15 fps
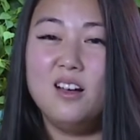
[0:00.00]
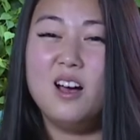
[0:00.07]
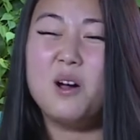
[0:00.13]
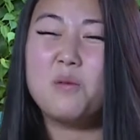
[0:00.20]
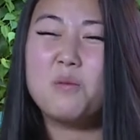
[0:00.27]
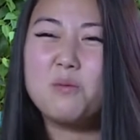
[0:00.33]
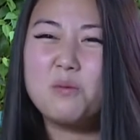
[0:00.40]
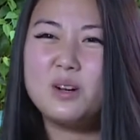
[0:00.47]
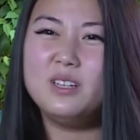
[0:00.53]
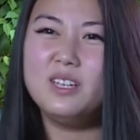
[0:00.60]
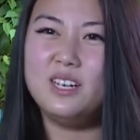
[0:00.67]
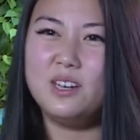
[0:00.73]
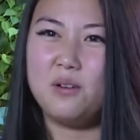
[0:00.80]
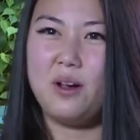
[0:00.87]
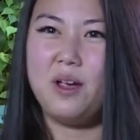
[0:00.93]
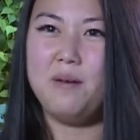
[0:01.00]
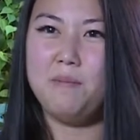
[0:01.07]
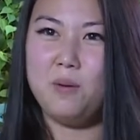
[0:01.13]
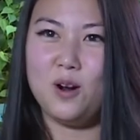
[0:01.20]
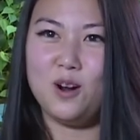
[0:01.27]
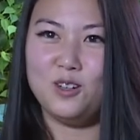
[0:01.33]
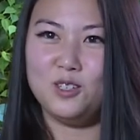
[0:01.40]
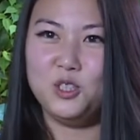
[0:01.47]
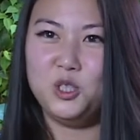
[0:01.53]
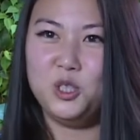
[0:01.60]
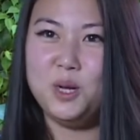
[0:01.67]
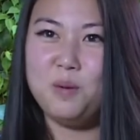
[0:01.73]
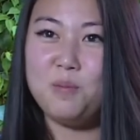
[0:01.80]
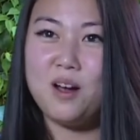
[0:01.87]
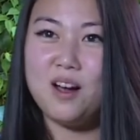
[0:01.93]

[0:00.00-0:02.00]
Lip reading: a really great partnership